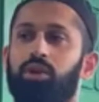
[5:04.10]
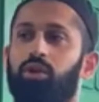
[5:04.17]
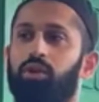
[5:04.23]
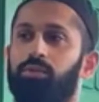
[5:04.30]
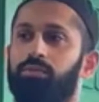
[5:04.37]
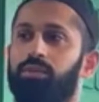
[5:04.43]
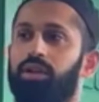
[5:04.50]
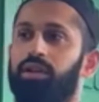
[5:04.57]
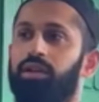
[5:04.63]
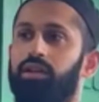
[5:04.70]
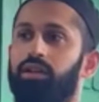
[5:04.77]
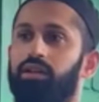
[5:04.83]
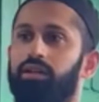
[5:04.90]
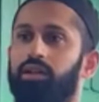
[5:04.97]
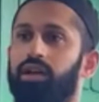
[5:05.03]
become
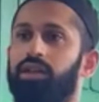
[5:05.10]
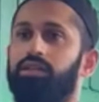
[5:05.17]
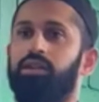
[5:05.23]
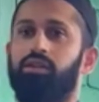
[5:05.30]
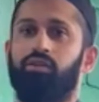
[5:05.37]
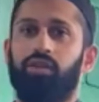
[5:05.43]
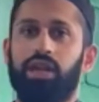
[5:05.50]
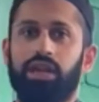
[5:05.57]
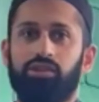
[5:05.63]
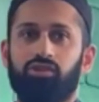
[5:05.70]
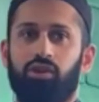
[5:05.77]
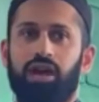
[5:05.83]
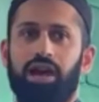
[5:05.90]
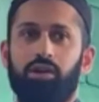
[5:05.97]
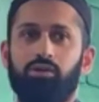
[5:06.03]
a darwish
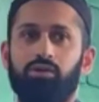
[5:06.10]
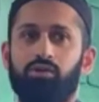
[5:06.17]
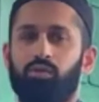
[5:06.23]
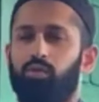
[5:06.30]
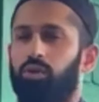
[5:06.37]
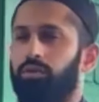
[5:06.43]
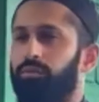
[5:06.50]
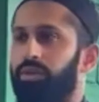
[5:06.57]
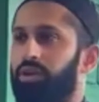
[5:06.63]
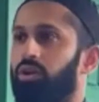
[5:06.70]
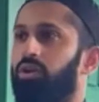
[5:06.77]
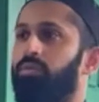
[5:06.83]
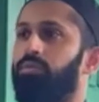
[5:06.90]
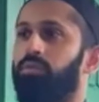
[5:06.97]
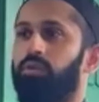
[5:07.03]
or how does one
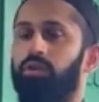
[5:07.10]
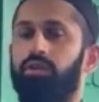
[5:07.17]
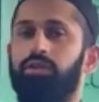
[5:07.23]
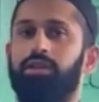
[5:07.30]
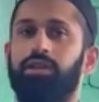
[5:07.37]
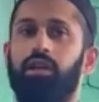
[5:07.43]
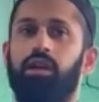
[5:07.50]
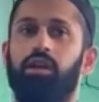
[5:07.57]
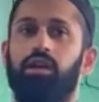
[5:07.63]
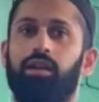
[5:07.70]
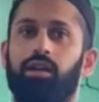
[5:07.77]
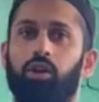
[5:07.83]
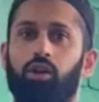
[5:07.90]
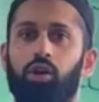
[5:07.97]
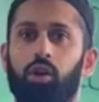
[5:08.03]
become
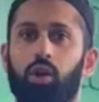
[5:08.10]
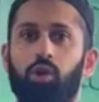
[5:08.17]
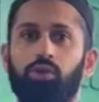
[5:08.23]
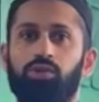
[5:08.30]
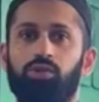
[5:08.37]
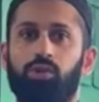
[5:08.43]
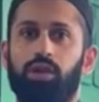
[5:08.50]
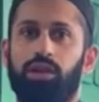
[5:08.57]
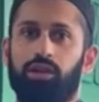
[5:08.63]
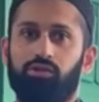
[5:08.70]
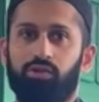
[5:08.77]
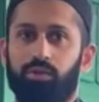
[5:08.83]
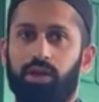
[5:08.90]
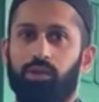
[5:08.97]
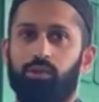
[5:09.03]
uh, close to Allah
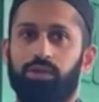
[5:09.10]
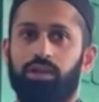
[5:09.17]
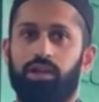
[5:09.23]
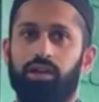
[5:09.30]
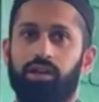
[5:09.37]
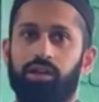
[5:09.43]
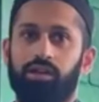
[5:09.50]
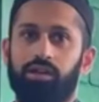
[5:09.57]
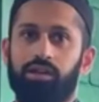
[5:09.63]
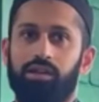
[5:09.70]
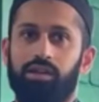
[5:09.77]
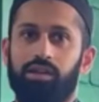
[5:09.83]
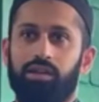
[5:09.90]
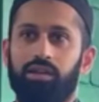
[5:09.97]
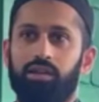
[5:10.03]
subhanahu wa ta'ala?
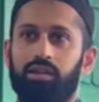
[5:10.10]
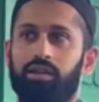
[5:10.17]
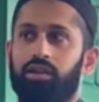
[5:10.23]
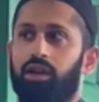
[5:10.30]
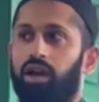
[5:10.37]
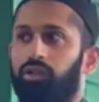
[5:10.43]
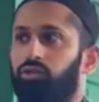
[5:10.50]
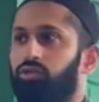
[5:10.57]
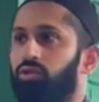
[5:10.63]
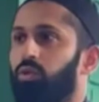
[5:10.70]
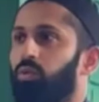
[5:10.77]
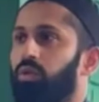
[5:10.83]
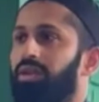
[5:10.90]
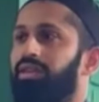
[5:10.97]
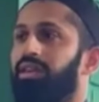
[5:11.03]
And
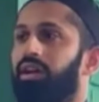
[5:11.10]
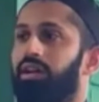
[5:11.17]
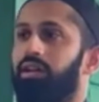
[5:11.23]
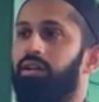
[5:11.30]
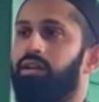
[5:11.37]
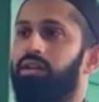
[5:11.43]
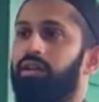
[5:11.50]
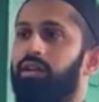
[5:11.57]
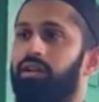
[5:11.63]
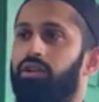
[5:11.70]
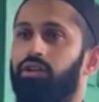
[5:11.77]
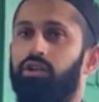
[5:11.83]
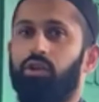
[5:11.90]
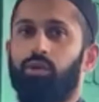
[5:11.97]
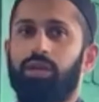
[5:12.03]
so with that,
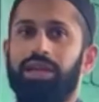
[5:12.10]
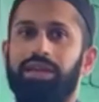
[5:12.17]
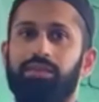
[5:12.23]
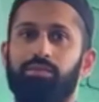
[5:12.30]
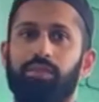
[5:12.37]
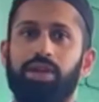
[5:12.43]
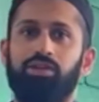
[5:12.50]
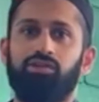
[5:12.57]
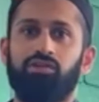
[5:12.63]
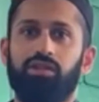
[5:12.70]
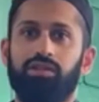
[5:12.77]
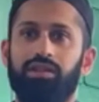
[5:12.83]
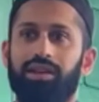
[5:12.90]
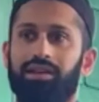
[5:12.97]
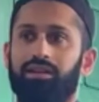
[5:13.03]
you know, he
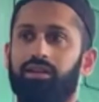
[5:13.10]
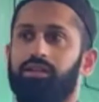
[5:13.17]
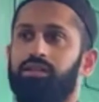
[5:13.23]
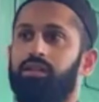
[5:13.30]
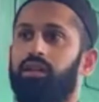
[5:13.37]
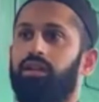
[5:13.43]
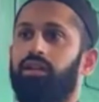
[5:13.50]
mentioned that,